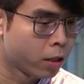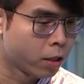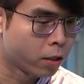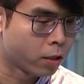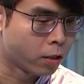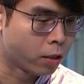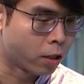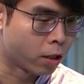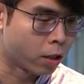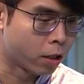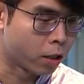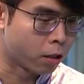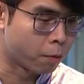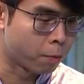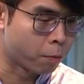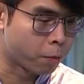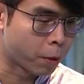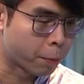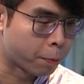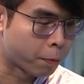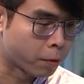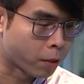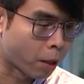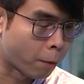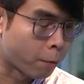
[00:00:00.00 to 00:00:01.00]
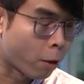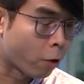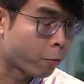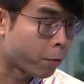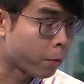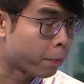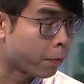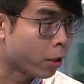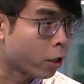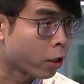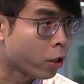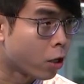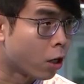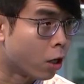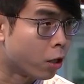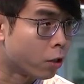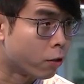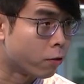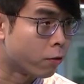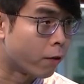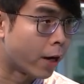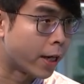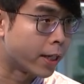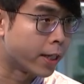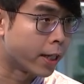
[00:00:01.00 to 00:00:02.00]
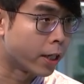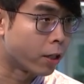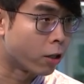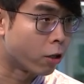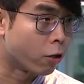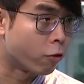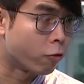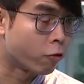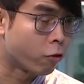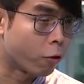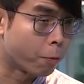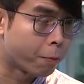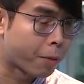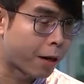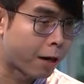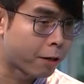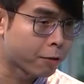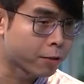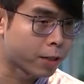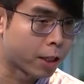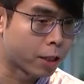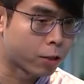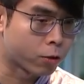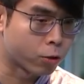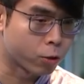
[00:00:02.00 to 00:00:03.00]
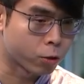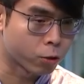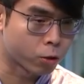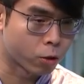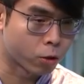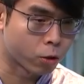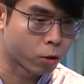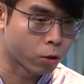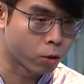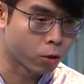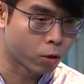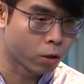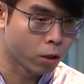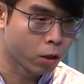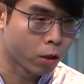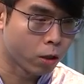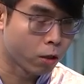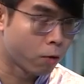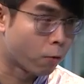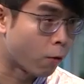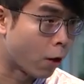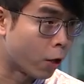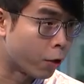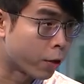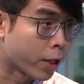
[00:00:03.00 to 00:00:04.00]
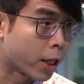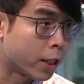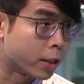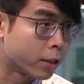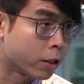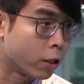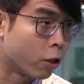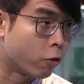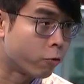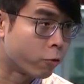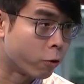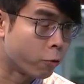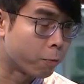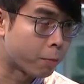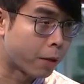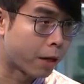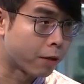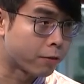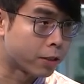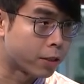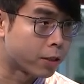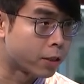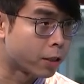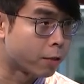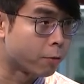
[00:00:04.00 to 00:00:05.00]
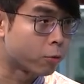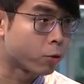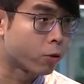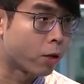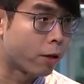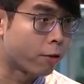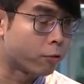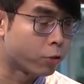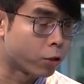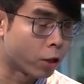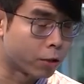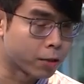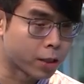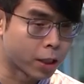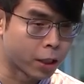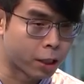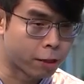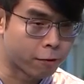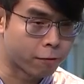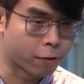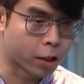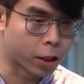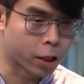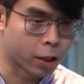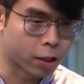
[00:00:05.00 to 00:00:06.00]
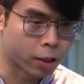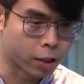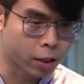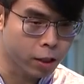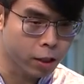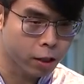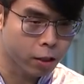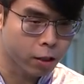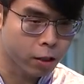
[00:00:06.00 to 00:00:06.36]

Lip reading: of people caught riding on footpaths and also what you can see on footpaths, it seems to have dropped significantly.